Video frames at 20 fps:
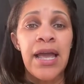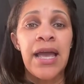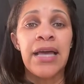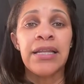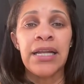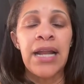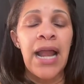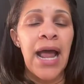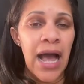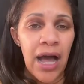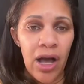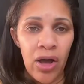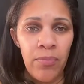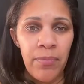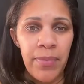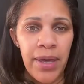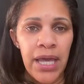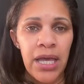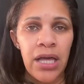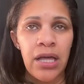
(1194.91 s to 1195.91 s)
and then
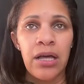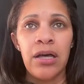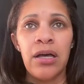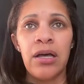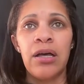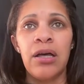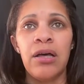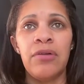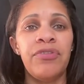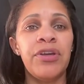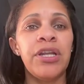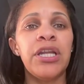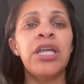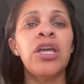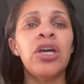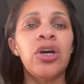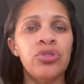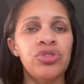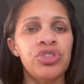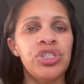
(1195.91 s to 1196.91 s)
I'll make a
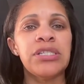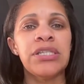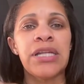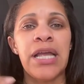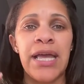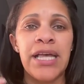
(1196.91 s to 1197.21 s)
video just